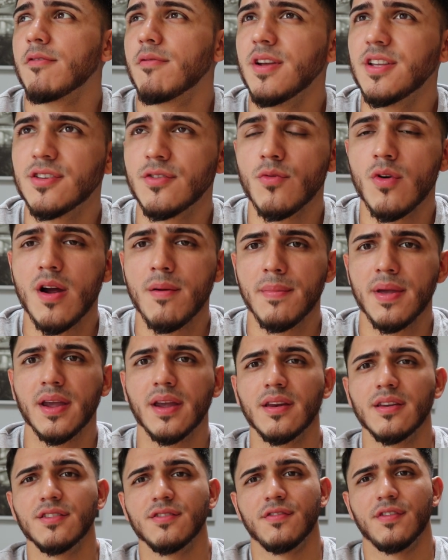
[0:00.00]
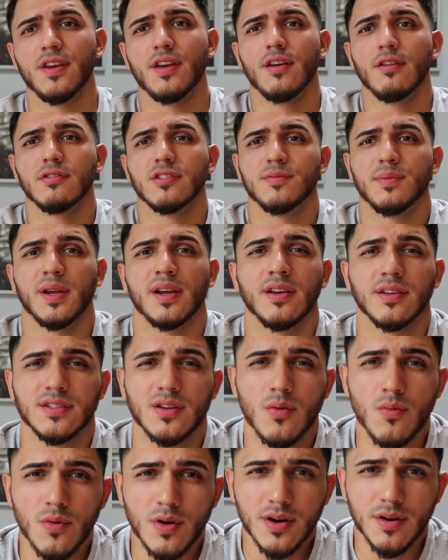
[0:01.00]
The reason why I'm making this video is
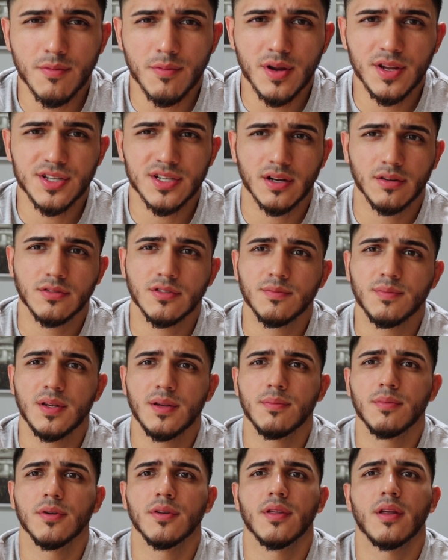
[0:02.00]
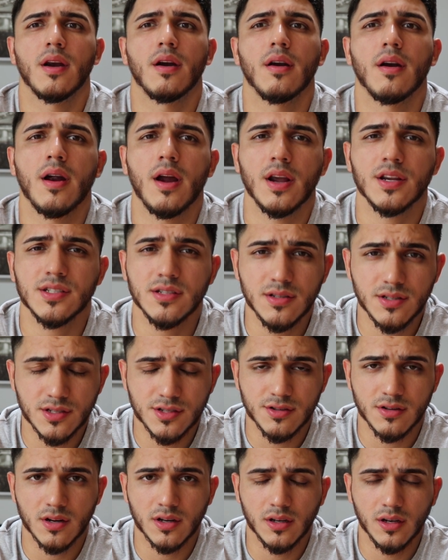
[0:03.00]
because I want to reach out to people that are actually
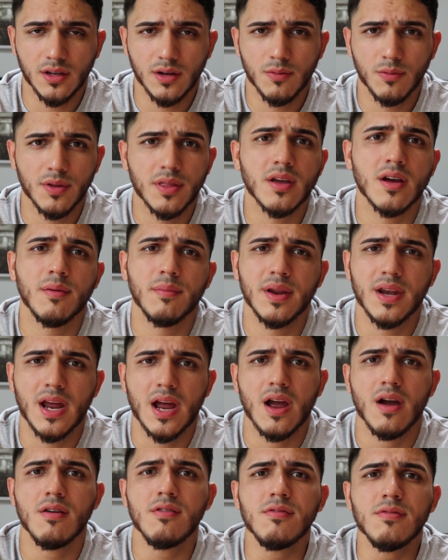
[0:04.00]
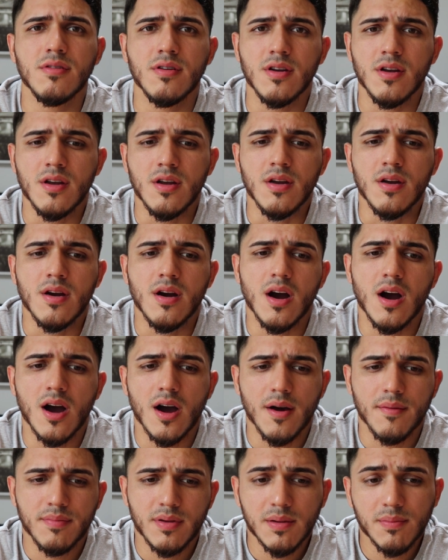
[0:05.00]
struggling with coming out.
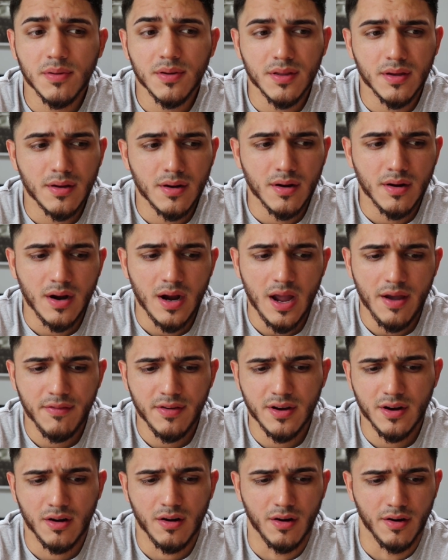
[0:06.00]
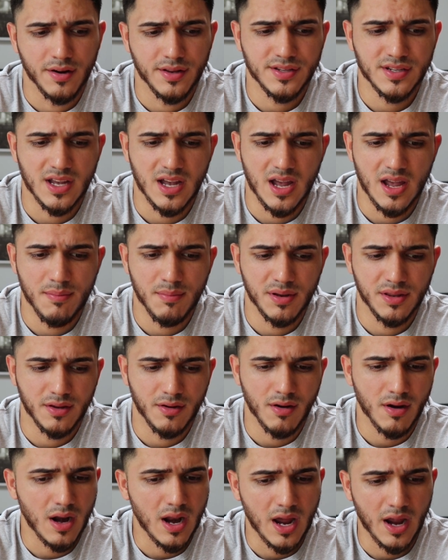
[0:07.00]
Uh, people that are having a hard time in
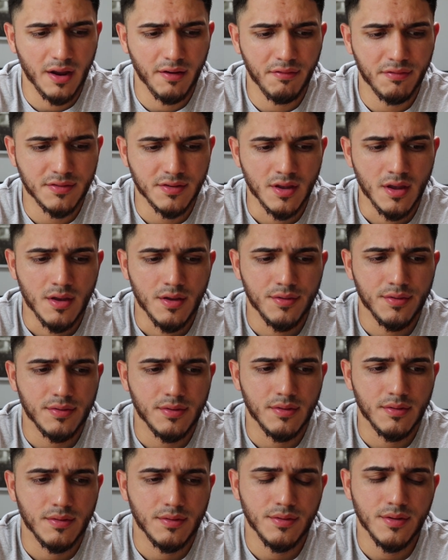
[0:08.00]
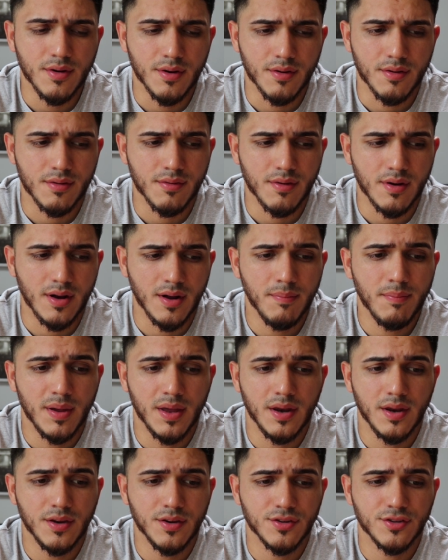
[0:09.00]
their lives. You know, I've
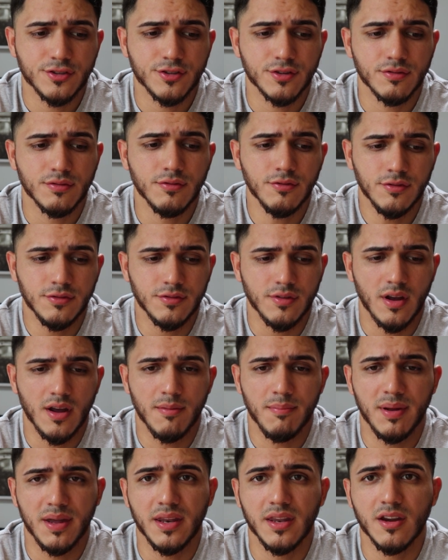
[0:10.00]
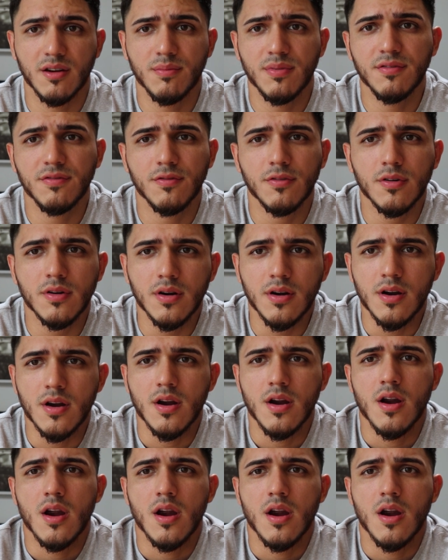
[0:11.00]
been in your shoes, I've been there before.